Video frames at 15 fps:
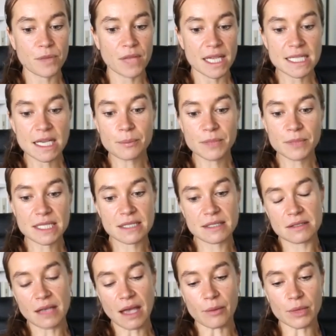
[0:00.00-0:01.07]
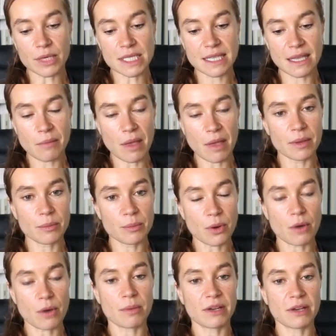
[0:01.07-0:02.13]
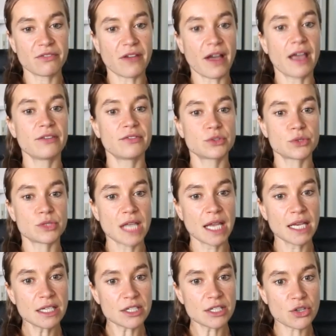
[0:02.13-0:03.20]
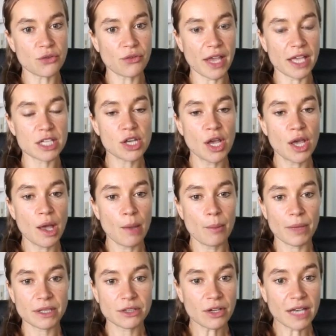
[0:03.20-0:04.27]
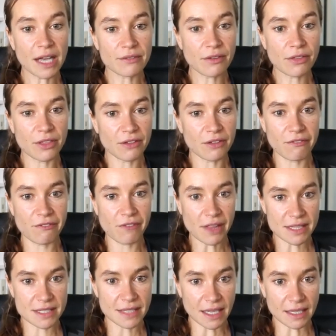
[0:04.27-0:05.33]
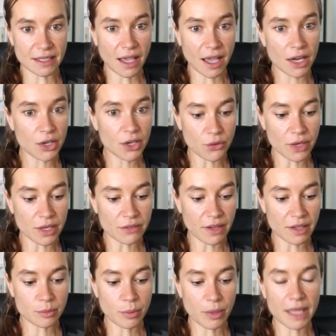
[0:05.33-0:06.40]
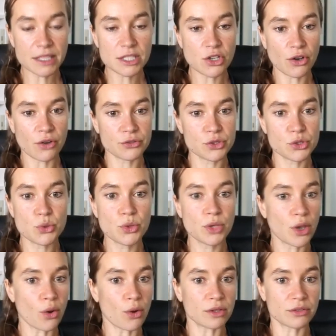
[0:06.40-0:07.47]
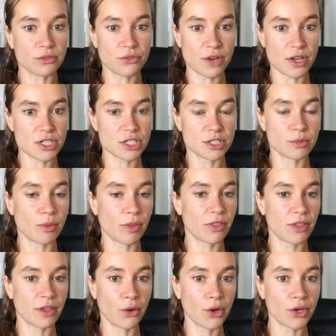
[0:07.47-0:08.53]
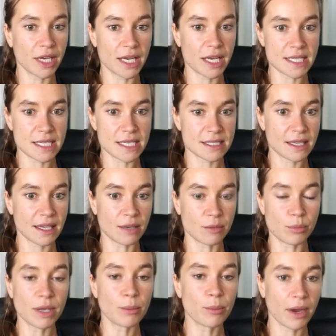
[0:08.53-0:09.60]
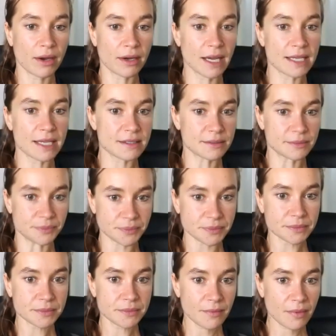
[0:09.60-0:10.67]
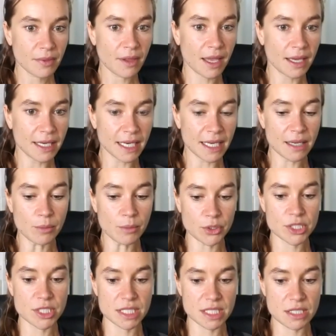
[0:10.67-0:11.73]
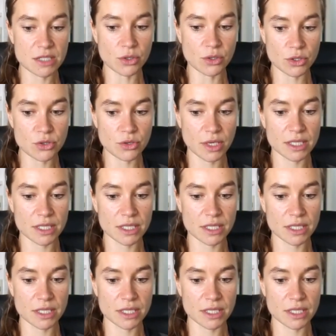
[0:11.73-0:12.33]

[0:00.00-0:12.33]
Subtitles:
Slip discs, I want to say maybe probably 5 to 10 years of age, but not everything fits that category. And we had plenty of two-year-old Frenchies with herniated disc and being paralyzed, needing emergency surgery.